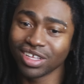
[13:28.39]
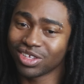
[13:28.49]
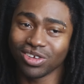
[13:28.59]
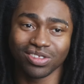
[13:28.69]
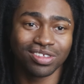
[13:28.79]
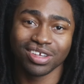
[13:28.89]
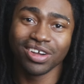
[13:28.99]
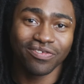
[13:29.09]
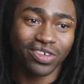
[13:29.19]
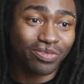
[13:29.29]
Dude,
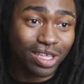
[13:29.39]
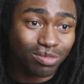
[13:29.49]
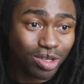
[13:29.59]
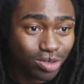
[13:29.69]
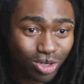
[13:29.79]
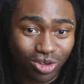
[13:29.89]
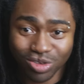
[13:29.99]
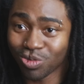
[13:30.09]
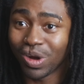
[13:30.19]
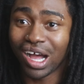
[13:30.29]
15 years
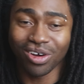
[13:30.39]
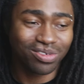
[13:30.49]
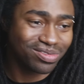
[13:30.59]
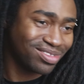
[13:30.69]
old? Wow.